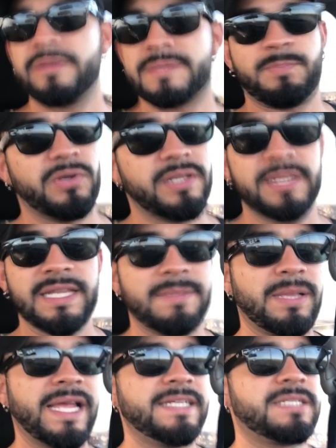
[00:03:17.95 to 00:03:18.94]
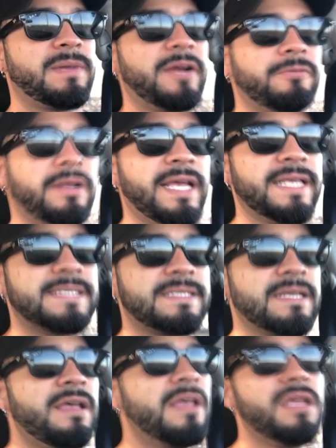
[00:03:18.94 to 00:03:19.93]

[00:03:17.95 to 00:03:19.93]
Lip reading: I was putting the blade to my wrist,